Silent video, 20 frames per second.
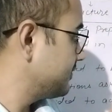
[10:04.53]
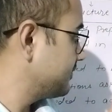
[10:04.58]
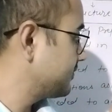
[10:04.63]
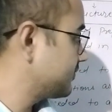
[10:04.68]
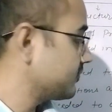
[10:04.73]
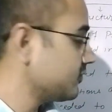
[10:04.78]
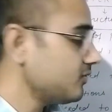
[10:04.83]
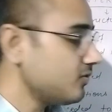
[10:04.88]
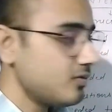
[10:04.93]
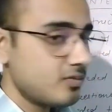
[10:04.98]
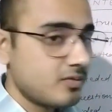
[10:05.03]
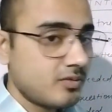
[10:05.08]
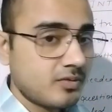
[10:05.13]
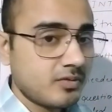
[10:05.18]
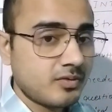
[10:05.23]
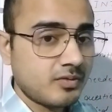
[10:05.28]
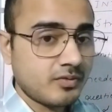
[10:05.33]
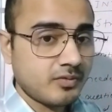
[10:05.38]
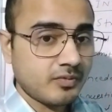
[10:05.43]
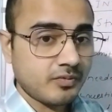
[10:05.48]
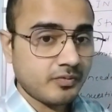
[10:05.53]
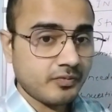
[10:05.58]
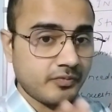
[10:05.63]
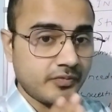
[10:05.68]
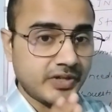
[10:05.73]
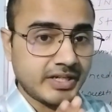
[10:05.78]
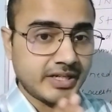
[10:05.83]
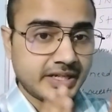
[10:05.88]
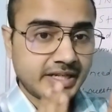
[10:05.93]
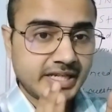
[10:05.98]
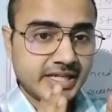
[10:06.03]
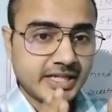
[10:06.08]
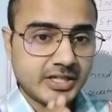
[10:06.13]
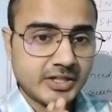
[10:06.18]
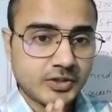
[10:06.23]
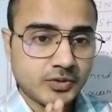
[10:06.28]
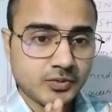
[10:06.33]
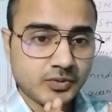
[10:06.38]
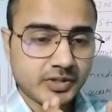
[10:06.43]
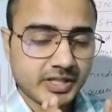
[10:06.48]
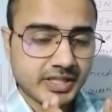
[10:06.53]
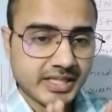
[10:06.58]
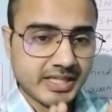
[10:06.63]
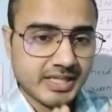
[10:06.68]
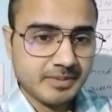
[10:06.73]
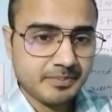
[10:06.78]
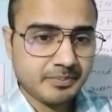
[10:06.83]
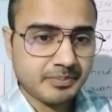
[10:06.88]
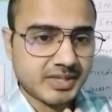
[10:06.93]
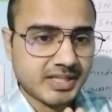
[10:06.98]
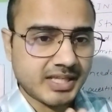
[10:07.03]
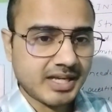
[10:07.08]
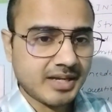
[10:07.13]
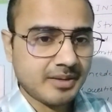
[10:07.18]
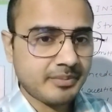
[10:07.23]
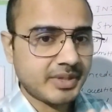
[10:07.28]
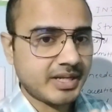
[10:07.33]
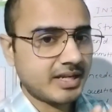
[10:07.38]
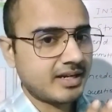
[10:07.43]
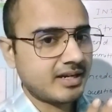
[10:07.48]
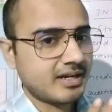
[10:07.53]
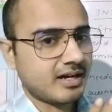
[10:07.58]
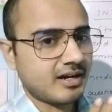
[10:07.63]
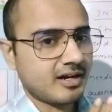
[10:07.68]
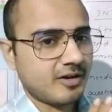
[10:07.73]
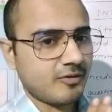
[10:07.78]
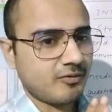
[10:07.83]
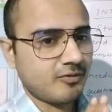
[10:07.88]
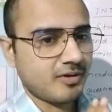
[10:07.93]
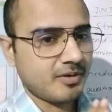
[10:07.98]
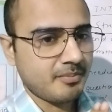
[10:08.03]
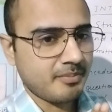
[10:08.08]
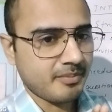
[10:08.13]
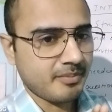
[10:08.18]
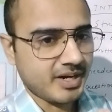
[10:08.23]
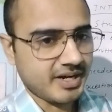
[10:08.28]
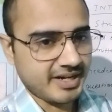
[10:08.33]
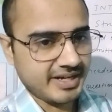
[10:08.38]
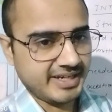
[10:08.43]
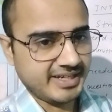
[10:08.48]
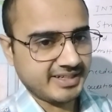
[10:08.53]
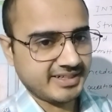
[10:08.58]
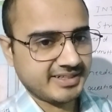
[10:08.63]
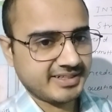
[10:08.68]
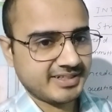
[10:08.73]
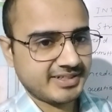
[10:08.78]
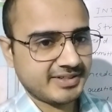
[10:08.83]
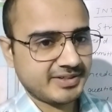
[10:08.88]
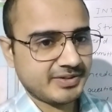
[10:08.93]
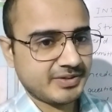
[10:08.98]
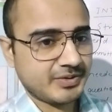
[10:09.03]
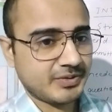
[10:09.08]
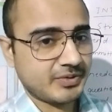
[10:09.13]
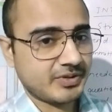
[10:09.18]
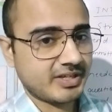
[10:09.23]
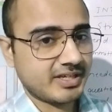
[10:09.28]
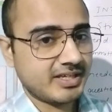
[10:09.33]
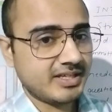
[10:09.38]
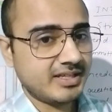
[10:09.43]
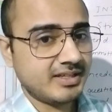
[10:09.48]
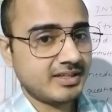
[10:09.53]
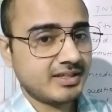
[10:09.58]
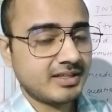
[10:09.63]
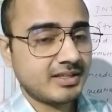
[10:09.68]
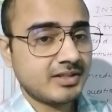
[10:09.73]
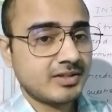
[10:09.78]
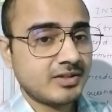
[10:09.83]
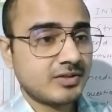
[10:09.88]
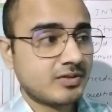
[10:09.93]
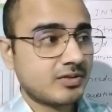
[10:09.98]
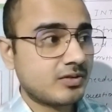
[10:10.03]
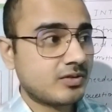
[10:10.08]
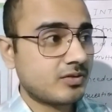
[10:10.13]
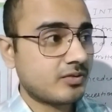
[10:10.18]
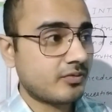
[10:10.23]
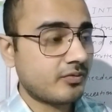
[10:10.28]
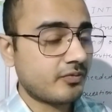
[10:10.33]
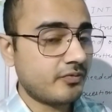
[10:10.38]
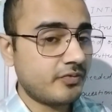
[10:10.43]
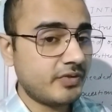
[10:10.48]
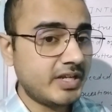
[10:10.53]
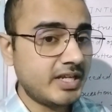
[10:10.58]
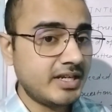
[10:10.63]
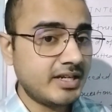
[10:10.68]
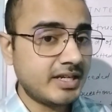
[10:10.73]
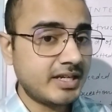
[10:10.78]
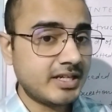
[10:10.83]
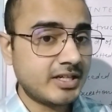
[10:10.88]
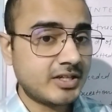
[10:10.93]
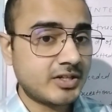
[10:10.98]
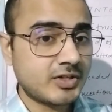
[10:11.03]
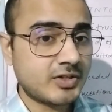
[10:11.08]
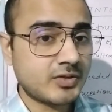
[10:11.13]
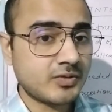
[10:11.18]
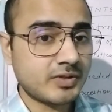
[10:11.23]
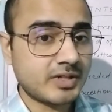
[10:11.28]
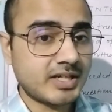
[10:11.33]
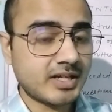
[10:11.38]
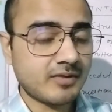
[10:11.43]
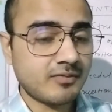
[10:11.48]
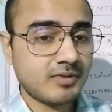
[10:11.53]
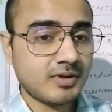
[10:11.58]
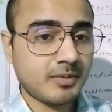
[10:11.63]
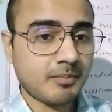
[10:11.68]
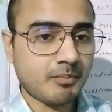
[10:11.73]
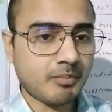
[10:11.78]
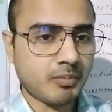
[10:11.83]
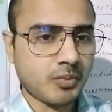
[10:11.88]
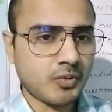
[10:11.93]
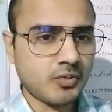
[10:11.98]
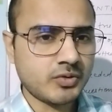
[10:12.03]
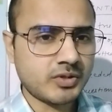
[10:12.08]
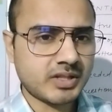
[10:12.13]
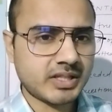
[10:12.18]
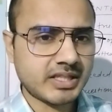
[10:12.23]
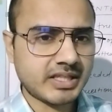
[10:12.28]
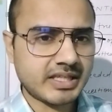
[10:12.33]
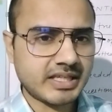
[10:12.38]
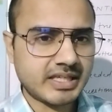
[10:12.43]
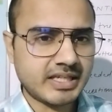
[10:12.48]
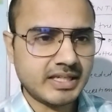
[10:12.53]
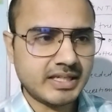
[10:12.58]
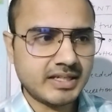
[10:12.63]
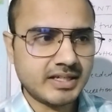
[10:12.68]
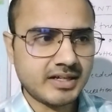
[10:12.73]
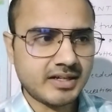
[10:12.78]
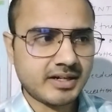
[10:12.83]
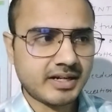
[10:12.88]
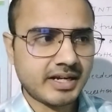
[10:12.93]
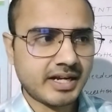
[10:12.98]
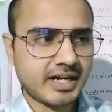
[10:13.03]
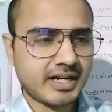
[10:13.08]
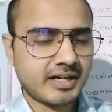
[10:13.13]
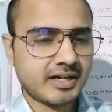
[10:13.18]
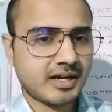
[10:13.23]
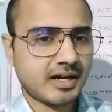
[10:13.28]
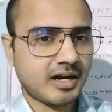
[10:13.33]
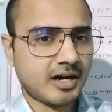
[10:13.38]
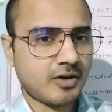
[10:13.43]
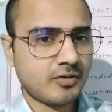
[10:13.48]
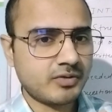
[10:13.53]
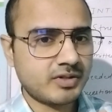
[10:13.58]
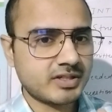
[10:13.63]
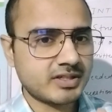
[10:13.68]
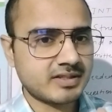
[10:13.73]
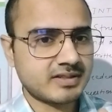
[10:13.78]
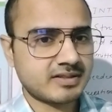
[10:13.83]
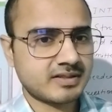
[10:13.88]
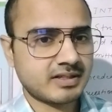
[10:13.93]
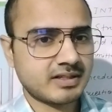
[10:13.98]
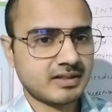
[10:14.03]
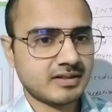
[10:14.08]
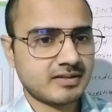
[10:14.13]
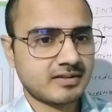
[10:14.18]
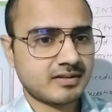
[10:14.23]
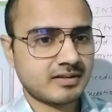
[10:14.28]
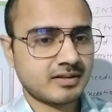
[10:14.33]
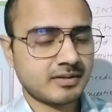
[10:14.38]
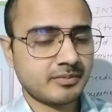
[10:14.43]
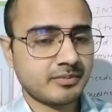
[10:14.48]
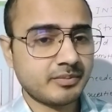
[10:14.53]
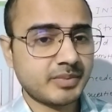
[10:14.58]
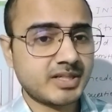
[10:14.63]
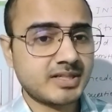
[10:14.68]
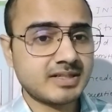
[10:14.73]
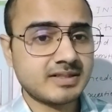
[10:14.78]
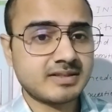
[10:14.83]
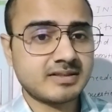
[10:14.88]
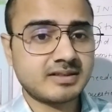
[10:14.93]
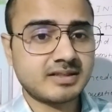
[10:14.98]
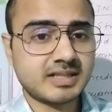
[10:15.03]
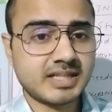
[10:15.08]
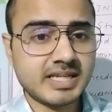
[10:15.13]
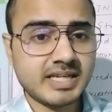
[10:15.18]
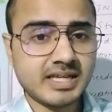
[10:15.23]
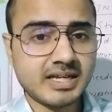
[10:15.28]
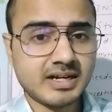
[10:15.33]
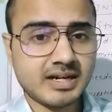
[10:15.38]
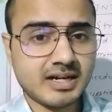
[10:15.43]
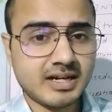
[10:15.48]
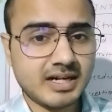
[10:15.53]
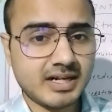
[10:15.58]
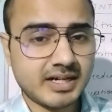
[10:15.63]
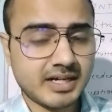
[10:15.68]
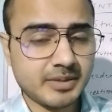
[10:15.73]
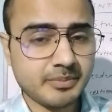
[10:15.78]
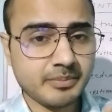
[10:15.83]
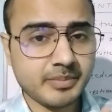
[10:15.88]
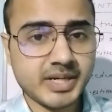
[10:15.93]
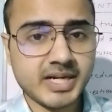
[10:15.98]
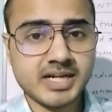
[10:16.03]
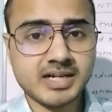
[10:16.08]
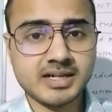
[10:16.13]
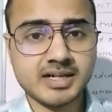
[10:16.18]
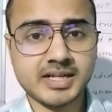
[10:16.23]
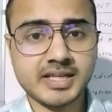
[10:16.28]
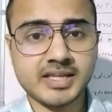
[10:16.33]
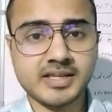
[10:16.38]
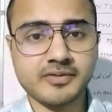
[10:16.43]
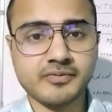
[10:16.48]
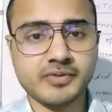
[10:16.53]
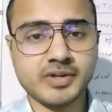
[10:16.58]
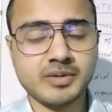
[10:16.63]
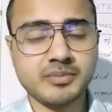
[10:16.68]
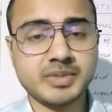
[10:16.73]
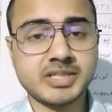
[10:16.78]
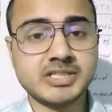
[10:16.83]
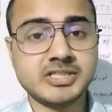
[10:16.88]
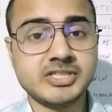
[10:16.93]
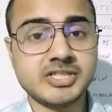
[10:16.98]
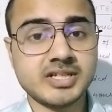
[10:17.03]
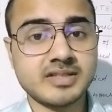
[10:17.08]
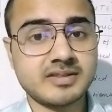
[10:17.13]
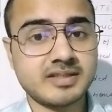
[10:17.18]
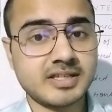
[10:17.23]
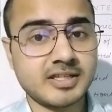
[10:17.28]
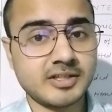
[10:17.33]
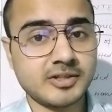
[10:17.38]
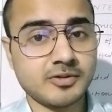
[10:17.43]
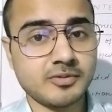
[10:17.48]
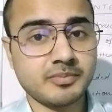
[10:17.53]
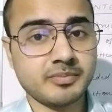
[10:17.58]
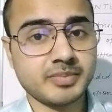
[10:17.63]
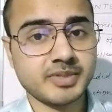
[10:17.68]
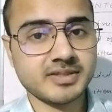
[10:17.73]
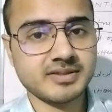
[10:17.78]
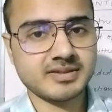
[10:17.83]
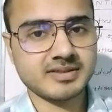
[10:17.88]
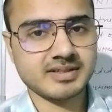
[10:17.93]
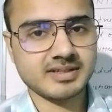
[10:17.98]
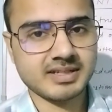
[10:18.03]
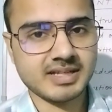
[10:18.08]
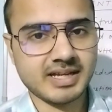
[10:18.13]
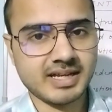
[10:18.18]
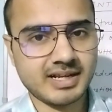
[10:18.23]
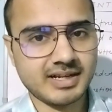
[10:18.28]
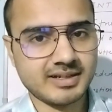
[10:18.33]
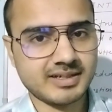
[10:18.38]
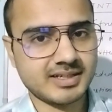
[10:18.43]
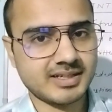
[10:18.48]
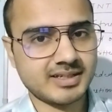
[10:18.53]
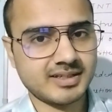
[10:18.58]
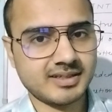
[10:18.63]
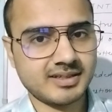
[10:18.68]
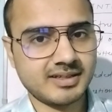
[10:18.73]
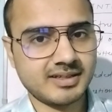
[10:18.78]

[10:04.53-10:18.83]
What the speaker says: So we need to keep them in our mind. Okay, we need to develop both inner and outer skills because they ultimately will be judging your personality.